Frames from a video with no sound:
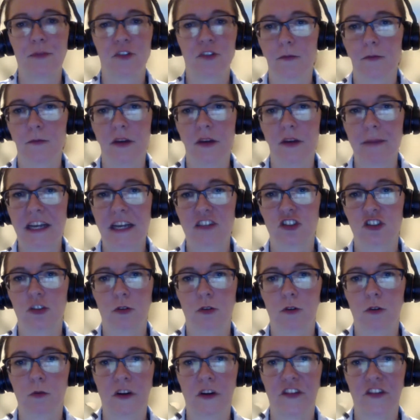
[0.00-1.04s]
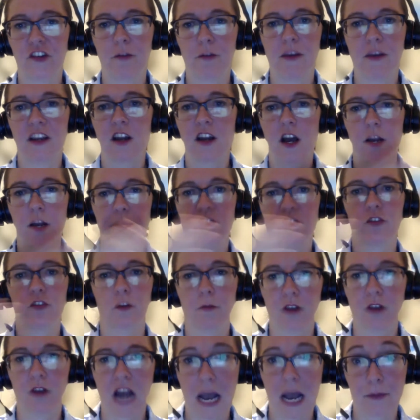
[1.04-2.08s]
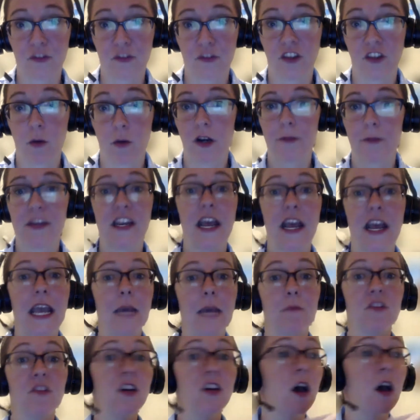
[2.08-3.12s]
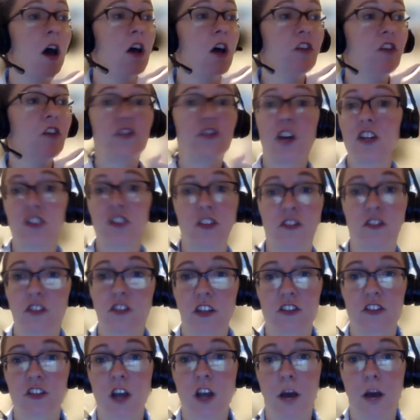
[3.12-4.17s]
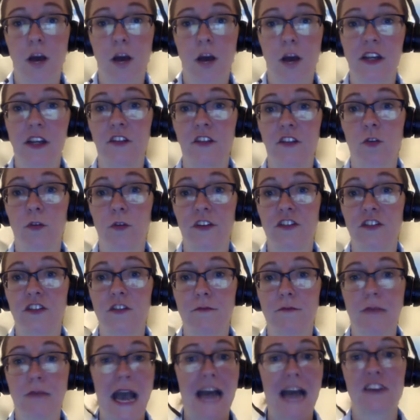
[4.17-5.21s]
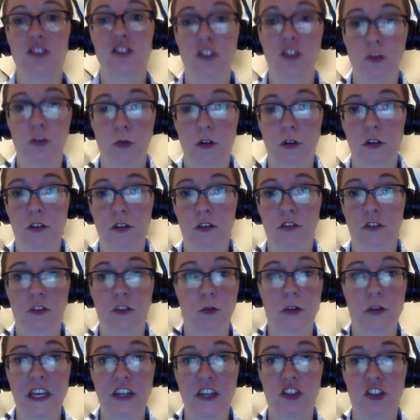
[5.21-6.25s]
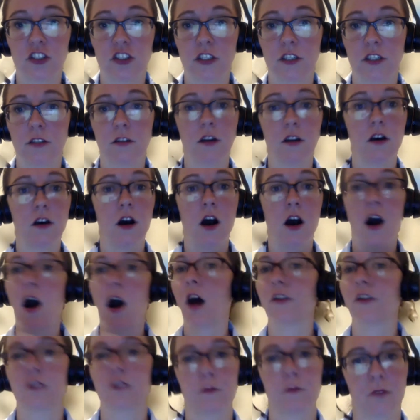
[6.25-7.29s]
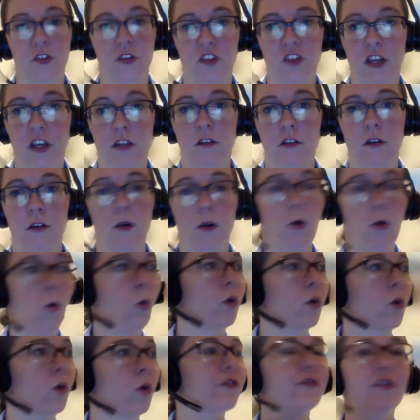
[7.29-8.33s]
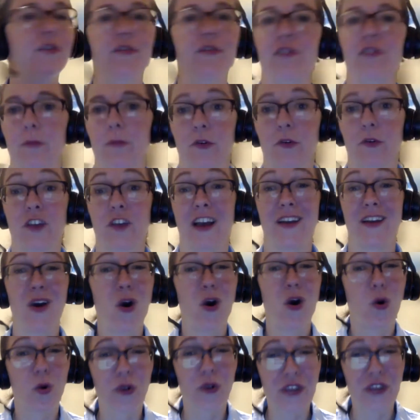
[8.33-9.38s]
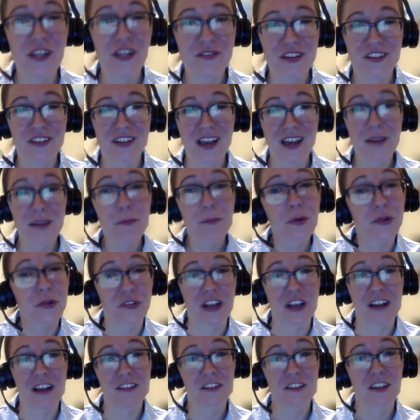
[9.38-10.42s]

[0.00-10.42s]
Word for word: your match donor wants to be anonymous or perhaps they want to be named, such and such company is going to match your donation 100% or 50% or even 10%.